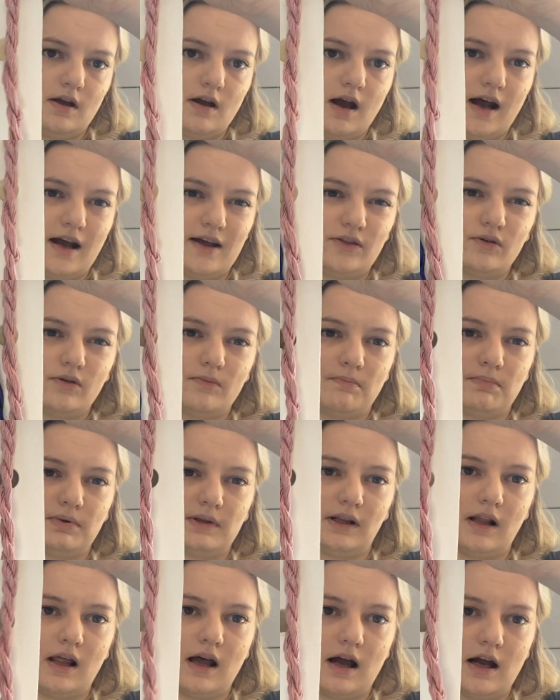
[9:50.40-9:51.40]
I thought
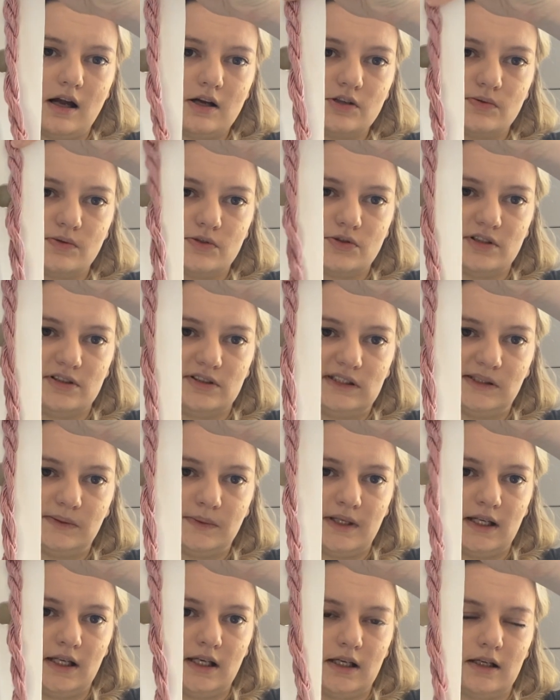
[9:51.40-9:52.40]
Blush, which is this
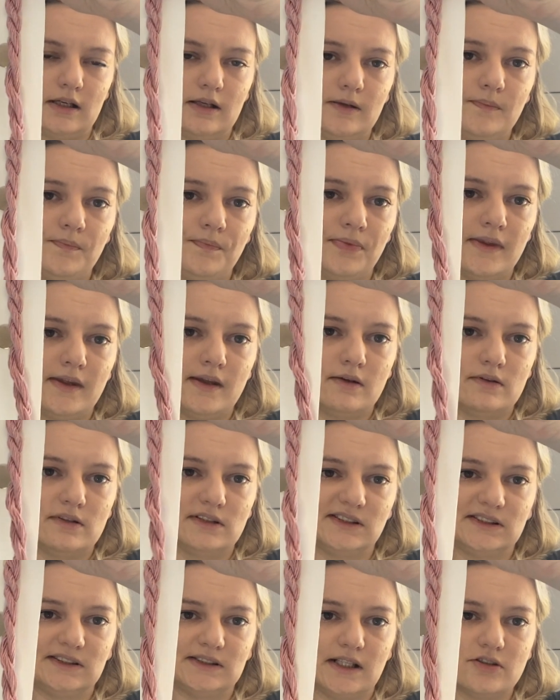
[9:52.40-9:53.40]
one here,
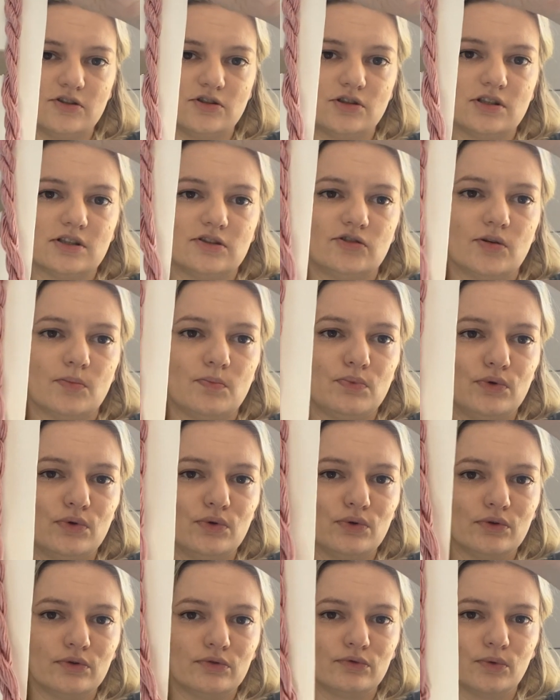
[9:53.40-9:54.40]
was such just a
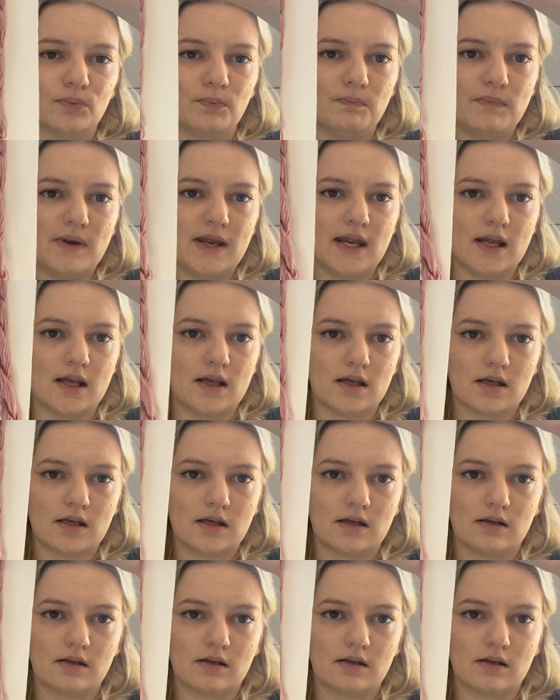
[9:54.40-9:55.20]
beautiful pink